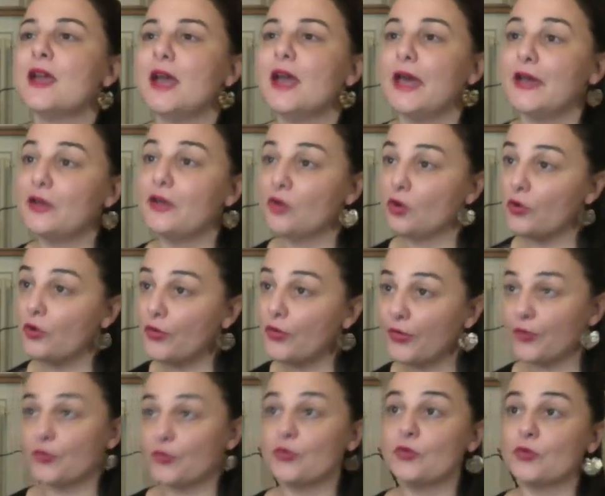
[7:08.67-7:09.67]
and go
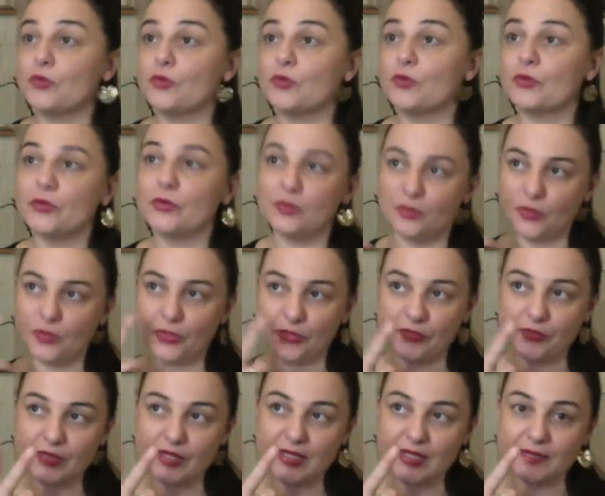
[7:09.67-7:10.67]
through
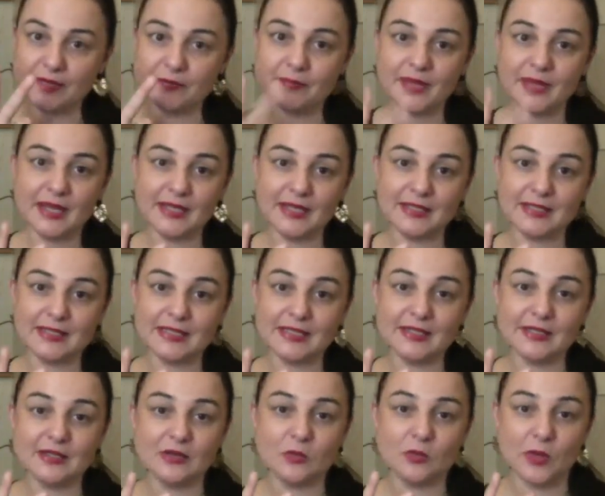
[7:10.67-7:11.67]
three mainly
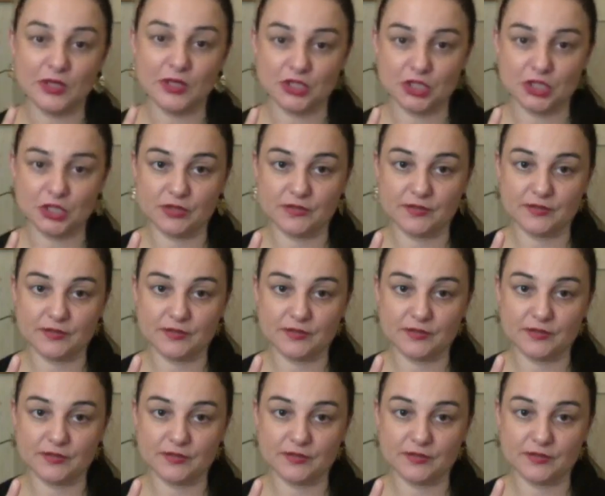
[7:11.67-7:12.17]
questions.